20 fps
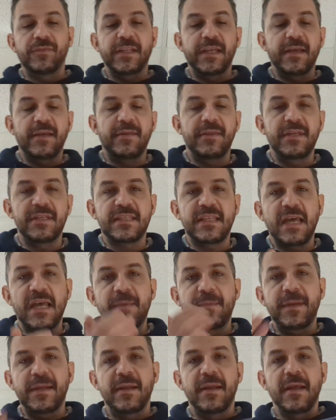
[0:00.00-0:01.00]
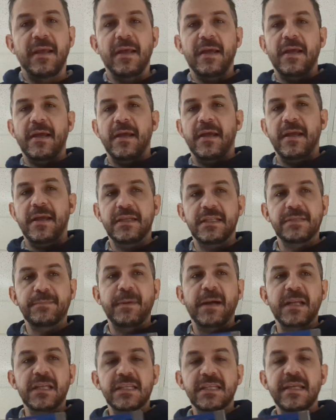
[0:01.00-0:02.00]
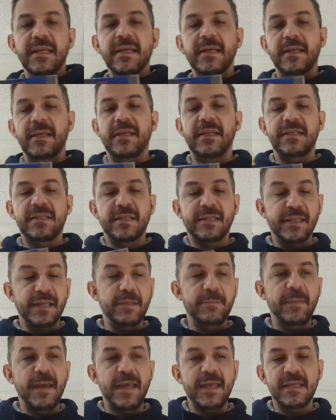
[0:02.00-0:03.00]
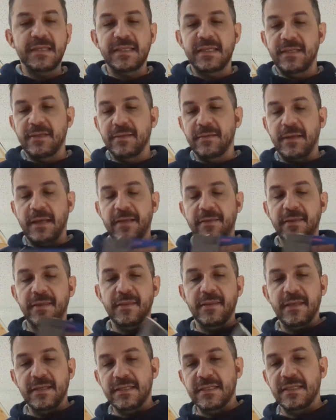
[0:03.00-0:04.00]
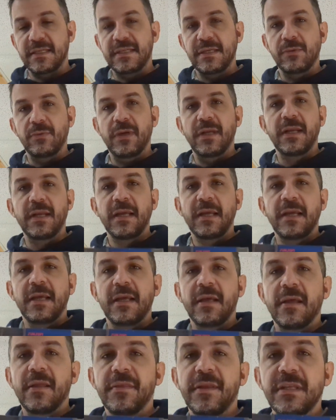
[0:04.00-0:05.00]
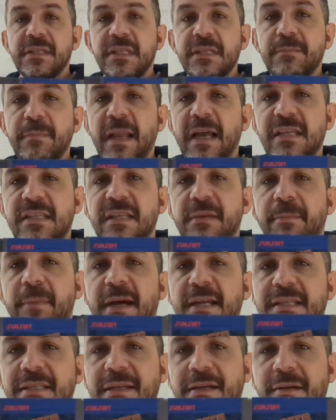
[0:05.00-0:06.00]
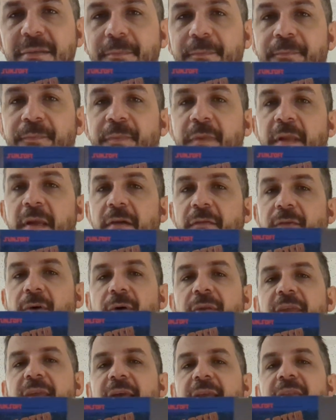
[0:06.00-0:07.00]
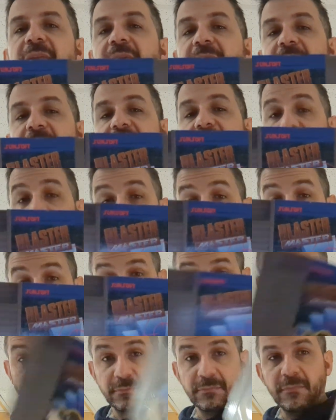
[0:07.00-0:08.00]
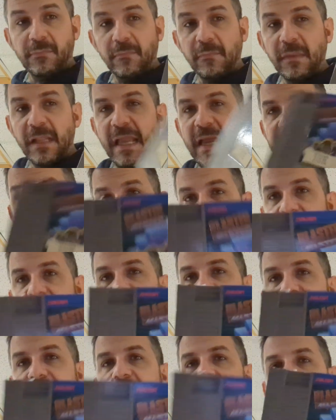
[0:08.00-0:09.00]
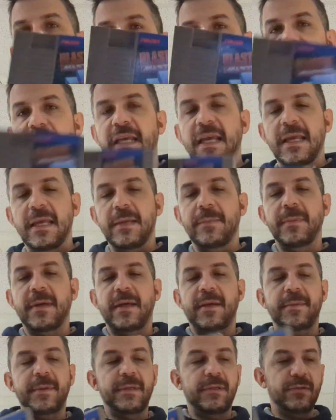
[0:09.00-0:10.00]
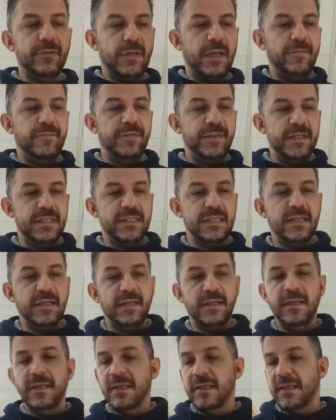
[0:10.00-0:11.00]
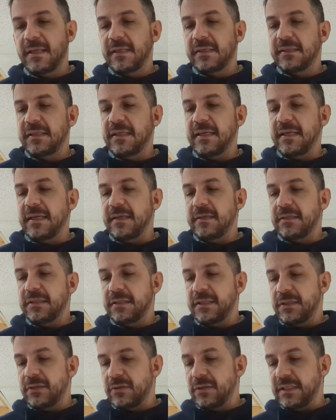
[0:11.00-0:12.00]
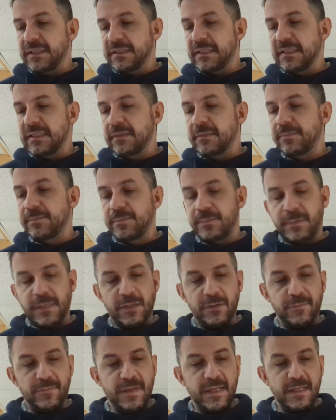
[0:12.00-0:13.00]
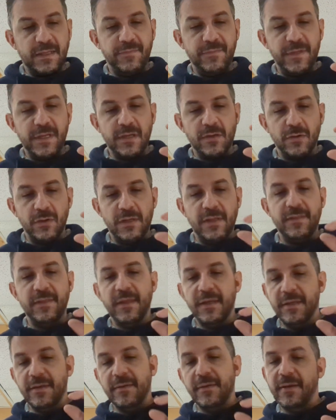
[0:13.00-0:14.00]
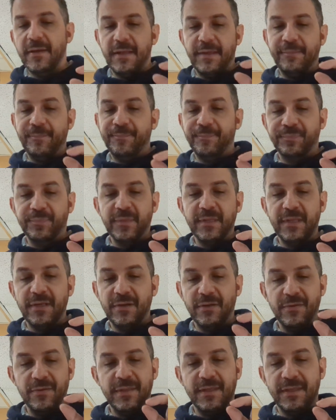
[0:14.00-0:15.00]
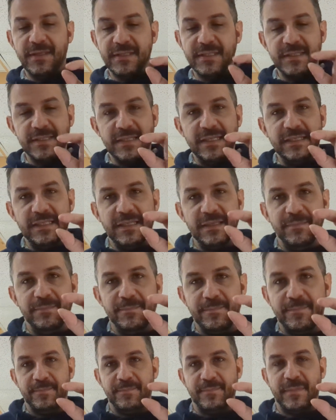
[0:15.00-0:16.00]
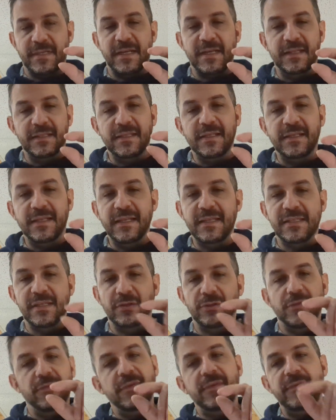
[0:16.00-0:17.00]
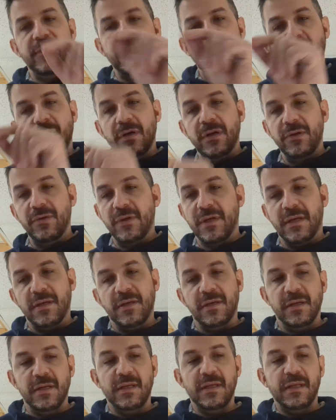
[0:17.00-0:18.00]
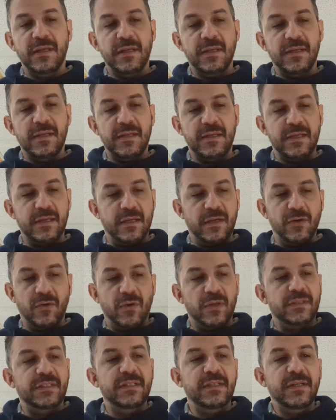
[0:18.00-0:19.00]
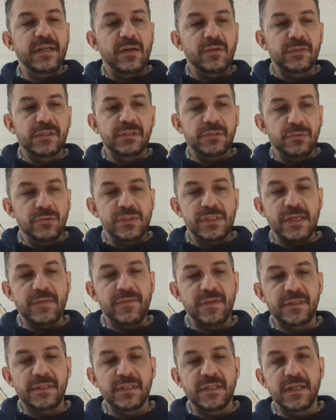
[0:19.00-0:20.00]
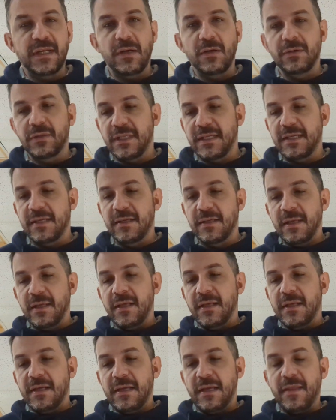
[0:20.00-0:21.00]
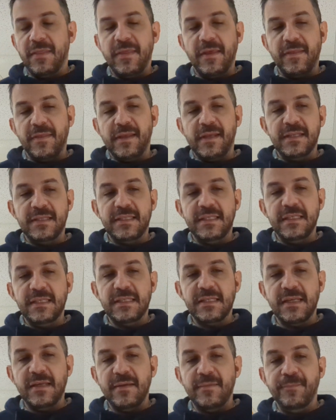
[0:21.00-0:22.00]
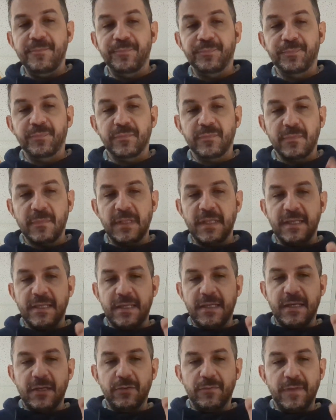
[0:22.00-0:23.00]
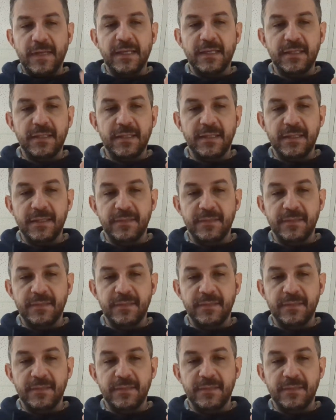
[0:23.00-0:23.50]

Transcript: this time, and it spans recent remakes, and I think there's a sequel. This is Blaster Master for the NES. A really, really good game. I mean, you have this, little kind of like vehicle, and then, this little character gets out of the vehicle, and you can go underground and do stuff underground. And then there is this kind of like